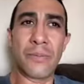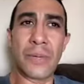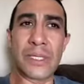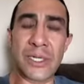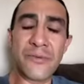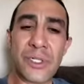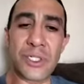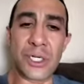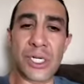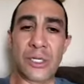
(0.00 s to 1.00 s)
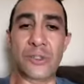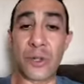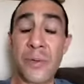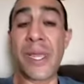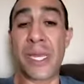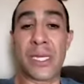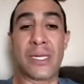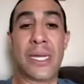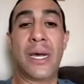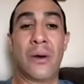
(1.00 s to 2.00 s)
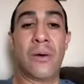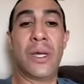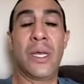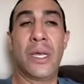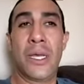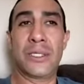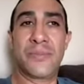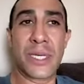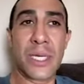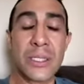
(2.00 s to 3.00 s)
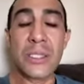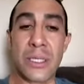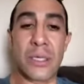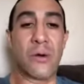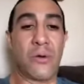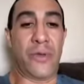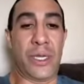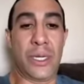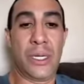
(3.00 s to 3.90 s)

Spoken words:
my different journey on drum making now, is because of the COVID.